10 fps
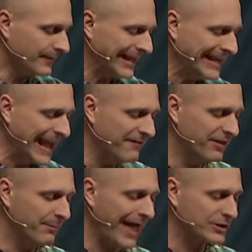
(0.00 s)
He gave
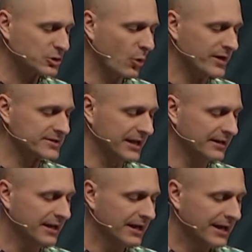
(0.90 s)
them that choice, and
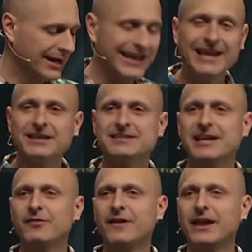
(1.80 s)
he is
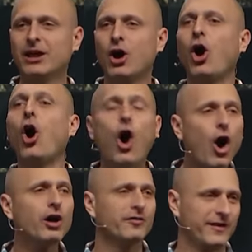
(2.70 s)
giving
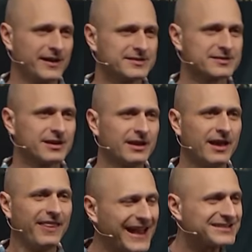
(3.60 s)
all of us
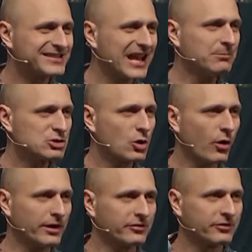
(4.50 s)
that same
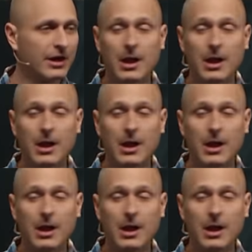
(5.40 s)
choice.